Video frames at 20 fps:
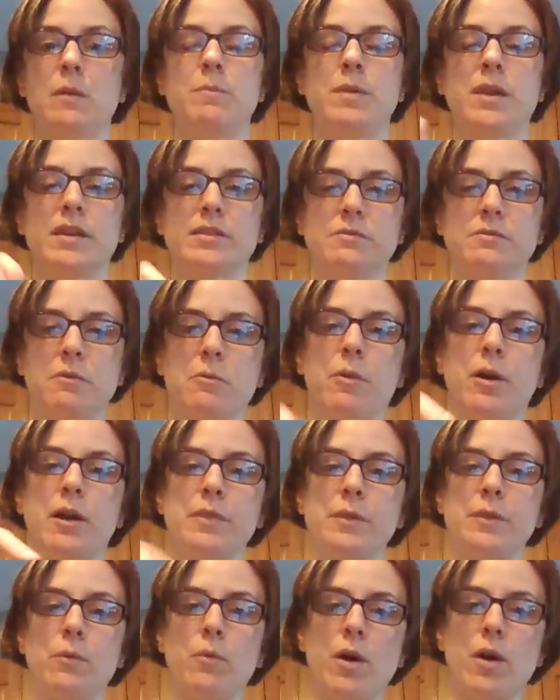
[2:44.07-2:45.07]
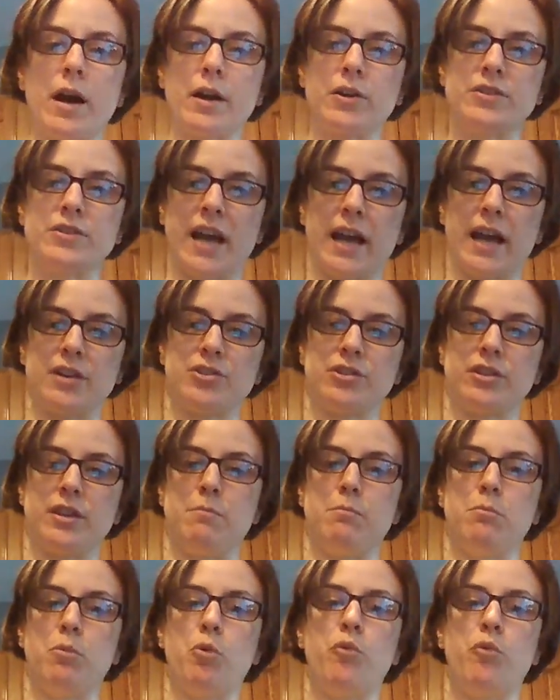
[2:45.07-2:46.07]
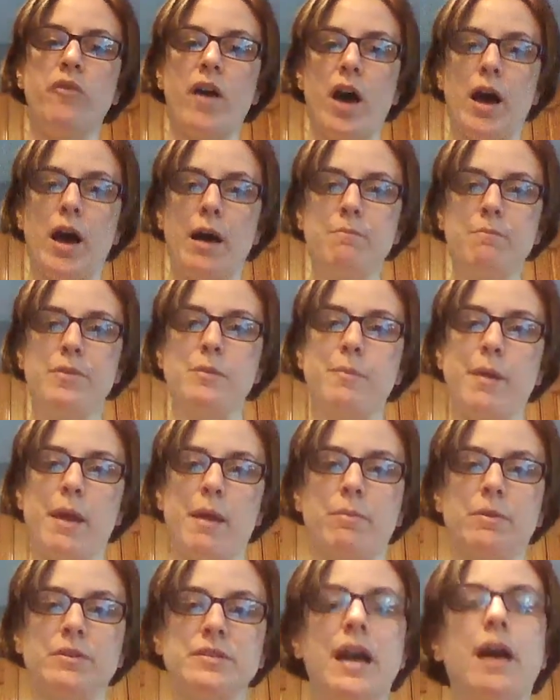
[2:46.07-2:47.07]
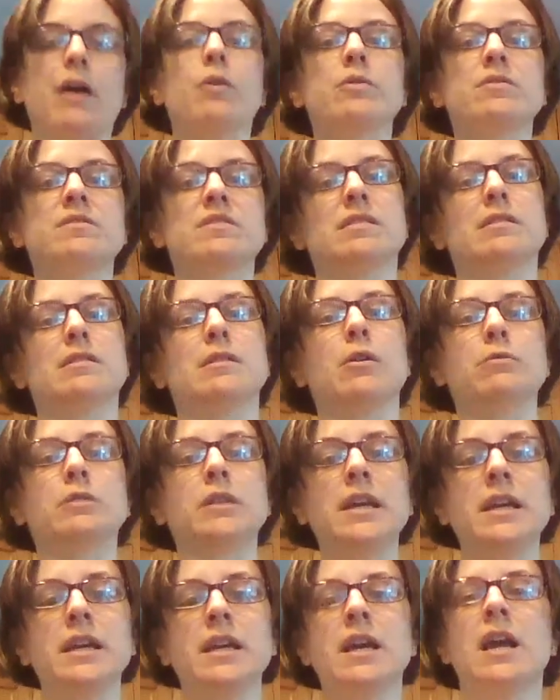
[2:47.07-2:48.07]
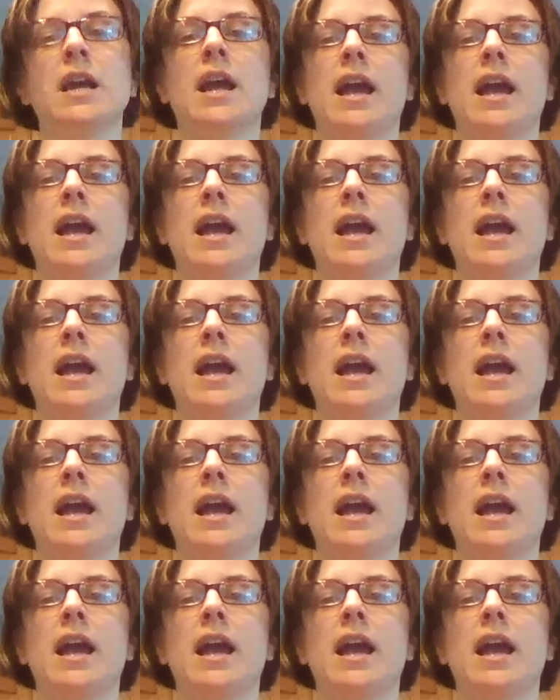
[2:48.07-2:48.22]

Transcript: because we want the water to actually move up the paper towel slowly,